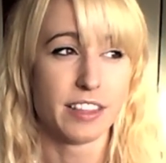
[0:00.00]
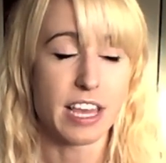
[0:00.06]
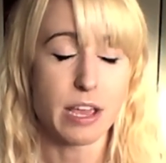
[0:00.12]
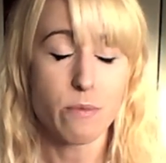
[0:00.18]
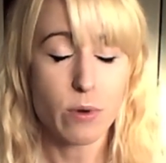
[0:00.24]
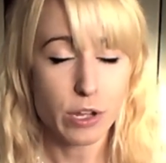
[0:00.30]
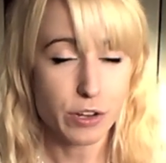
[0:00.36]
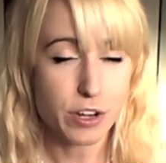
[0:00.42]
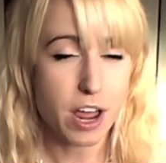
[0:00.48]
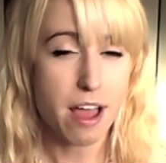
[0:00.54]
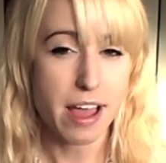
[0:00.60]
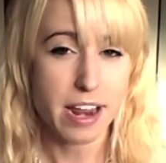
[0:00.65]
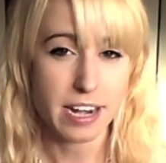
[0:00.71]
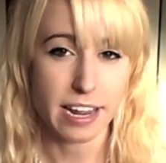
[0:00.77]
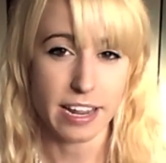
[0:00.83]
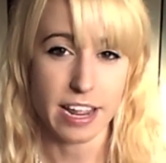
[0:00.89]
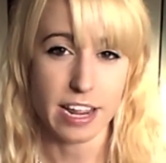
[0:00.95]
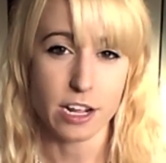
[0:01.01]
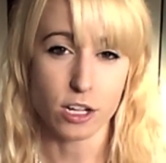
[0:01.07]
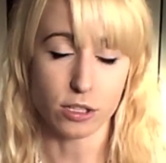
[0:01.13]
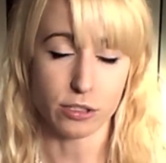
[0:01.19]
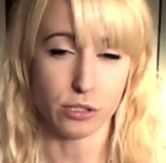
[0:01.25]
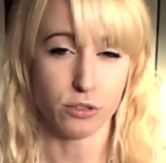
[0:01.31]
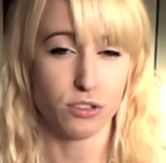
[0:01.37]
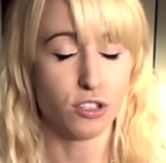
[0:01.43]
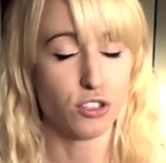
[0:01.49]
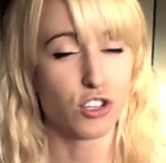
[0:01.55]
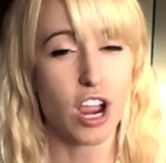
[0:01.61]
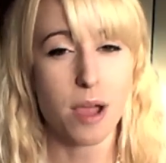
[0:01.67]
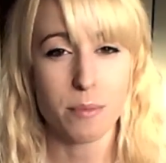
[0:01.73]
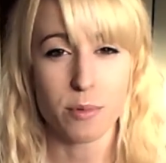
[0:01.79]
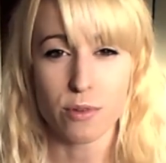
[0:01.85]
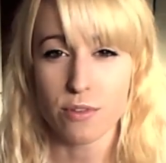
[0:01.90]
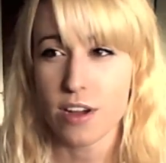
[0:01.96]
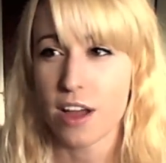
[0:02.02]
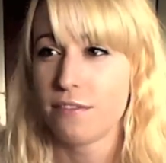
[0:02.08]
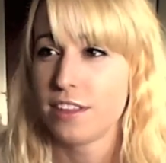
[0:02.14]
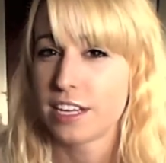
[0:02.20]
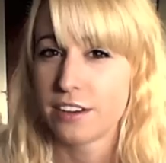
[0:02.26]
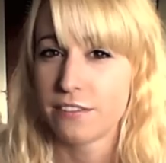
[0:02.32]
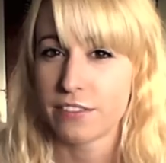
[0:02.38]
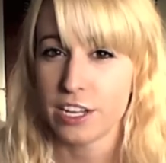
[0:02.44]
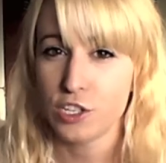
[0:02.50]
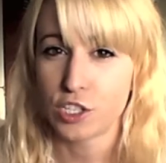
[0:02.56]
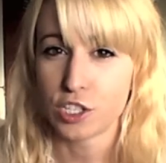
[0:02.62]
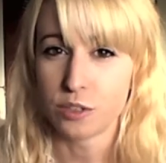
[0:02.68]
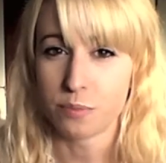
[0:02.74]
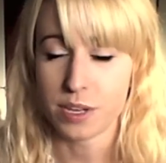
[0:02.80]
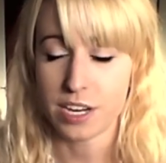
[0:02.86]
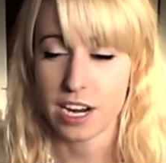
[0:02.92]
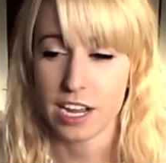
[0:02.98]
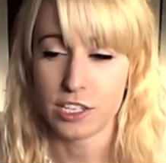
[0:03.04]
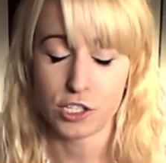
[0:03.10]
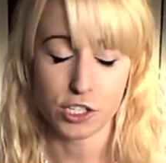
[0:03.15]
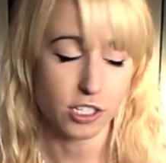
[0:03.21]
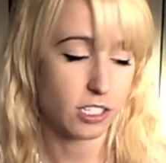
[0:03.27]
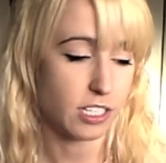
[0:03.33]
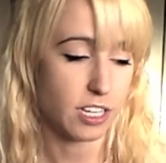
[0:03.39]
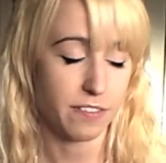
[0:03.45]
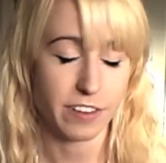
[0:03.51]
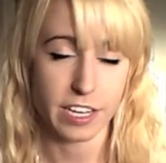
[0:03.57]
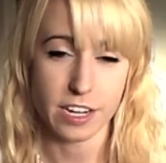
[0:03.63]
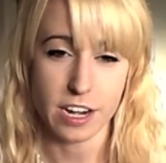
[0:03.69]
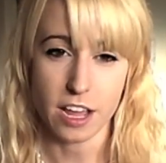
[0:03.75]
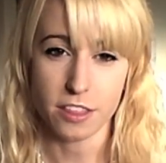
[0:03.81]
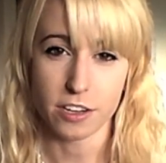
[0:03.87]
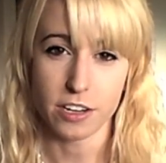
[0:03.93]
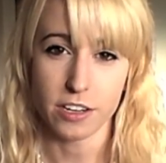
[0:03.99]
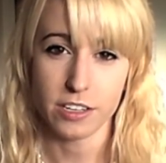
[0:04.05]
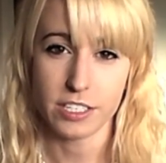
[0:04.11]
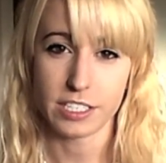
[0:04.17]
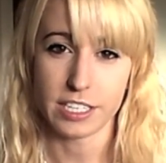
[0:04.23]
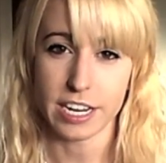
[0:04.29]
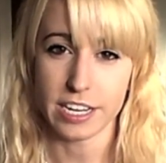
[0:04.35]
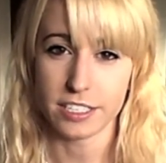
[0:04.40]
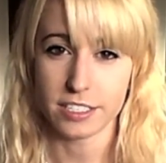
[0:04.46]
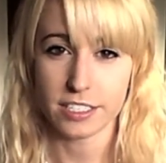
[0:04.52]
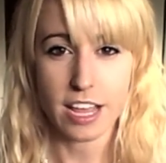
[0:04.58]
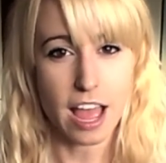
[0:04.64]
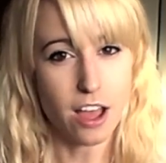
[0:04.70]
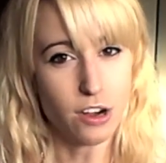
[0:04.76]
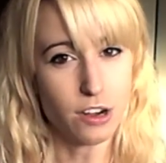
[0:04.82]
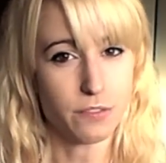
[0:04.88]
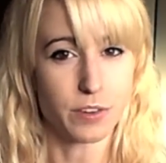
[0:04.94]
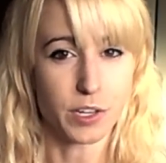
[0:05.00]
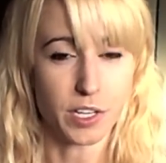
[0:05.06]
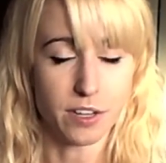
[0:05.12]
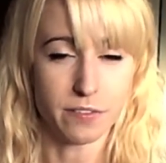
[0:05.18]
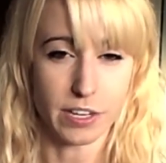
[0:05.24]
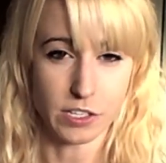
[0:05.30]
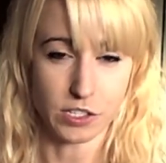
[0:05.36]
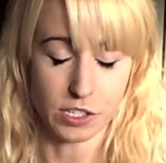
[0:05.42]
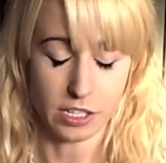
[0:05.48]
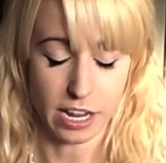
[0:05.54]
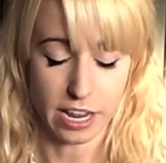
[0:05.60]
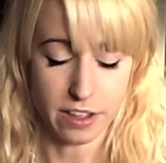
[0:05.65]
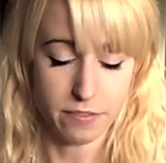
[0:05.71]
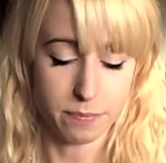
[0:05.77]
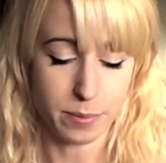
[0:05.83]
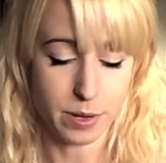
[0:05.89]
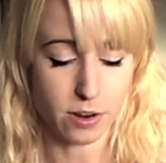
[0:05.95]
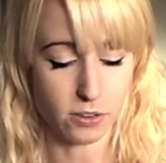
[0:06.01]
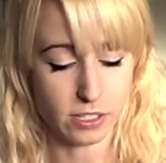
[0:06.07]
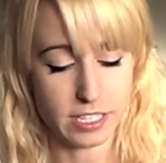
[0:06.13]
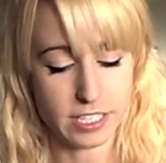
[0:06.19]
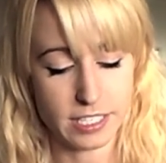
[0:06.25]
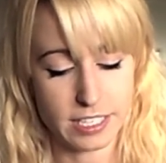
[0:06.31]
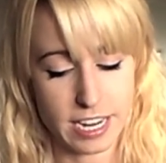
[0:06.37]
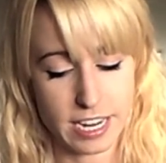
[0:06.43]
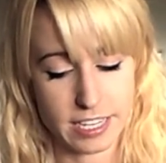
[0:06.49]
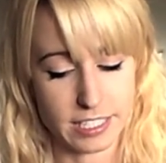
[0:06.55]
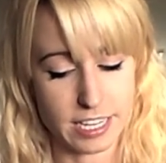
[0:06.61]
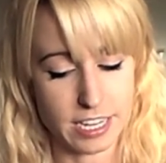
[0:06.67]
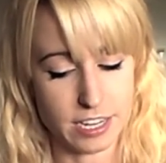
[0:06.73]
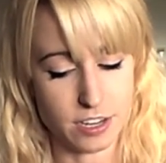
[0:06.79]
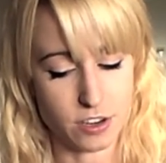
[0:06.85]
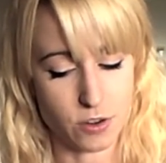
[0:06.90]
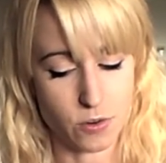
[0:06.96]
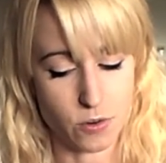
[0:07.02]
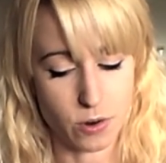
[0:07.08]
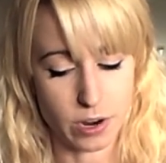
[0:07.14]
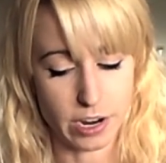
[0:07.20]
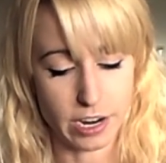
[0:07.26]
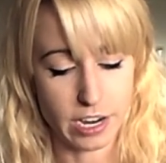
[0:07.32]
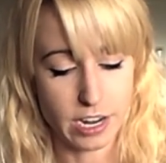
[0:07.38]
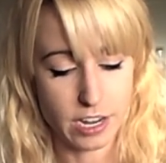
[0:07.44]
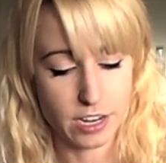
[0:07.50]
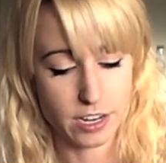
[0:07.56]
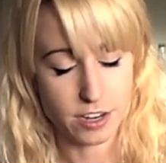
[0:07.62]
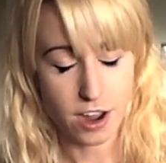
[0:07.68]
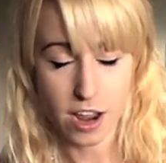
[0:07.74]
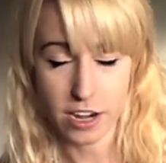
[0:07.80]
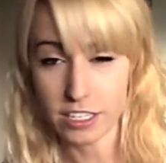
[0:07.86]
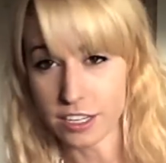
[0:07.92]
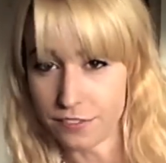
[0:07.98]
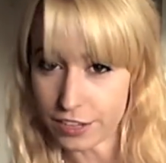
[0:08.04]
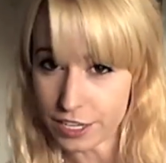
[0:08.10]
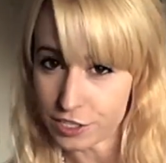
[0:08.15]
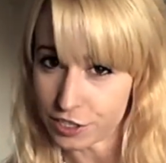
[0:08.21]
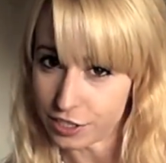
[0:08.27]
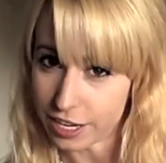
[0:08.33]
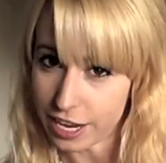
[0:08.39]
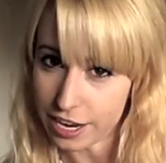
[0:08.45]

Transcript: they will not include the drama of the convention because your significant other stays out of your convention life, but only stays in your non-convention